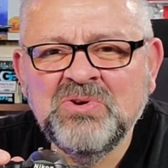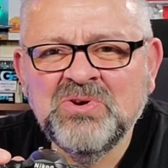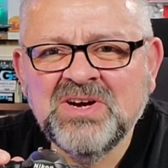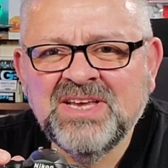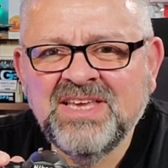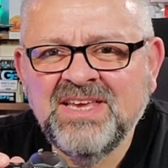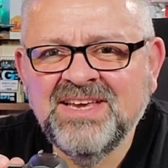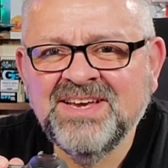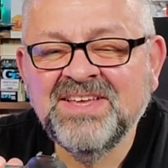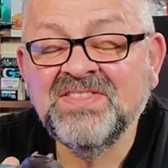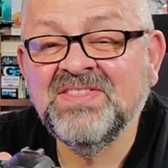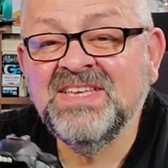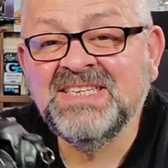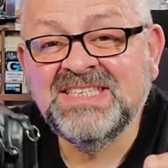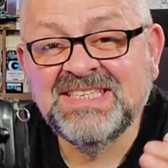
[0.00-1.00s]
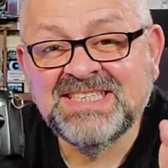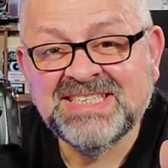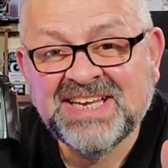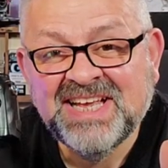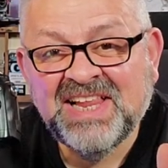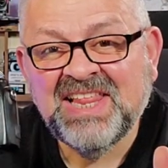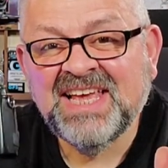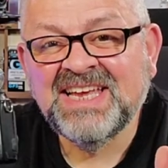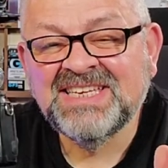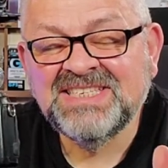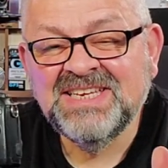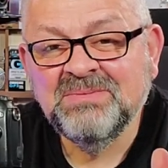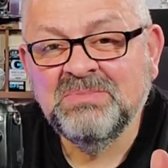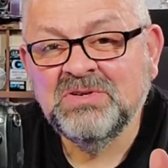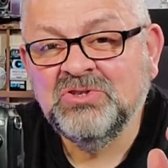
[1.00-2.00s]
New York here. This is
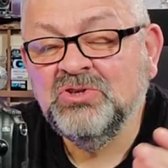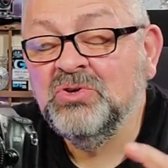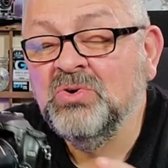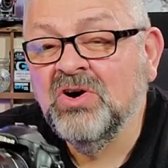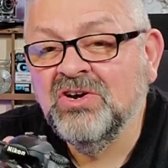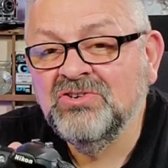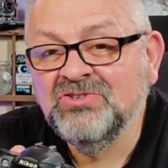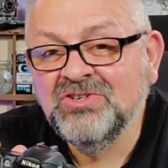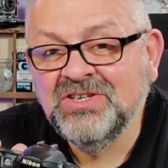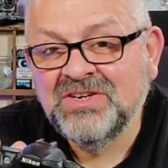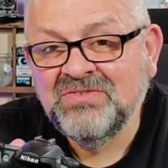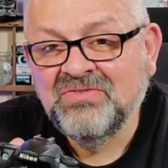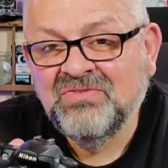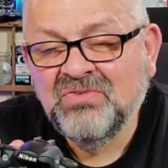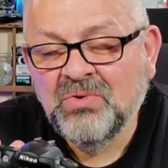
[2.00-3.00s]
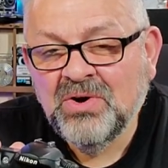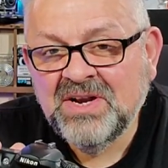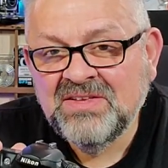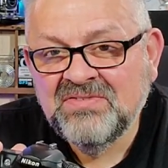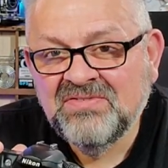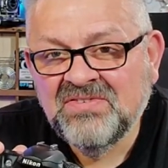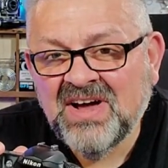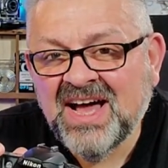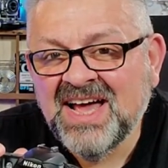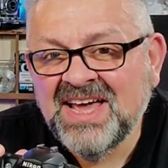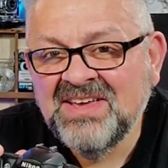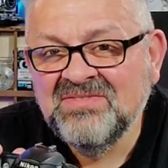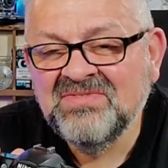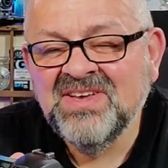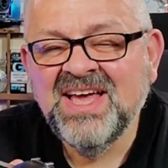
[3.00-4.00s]
class number two hundred
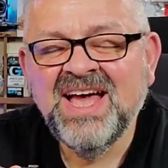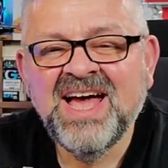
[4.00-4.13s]
forty-five.